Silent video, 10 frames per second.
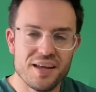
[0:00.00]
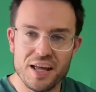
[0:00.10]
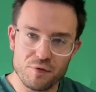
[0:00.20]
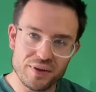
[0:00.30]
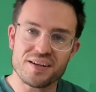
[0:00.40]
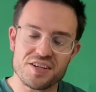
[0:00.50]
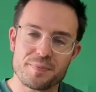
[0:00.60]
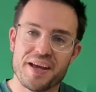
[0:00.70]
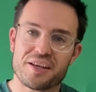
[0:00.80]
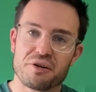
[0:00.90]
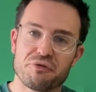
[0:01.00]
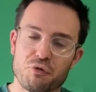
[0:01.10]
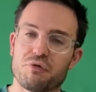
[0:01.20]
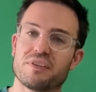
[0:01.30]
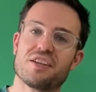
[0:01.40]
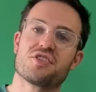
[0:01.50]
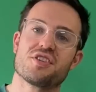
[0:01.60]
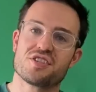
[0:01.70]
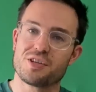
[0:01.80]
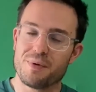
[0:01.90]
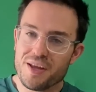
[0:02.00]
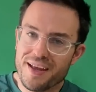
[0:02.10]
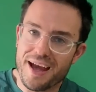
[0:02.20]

It really does make it a full-fledged system,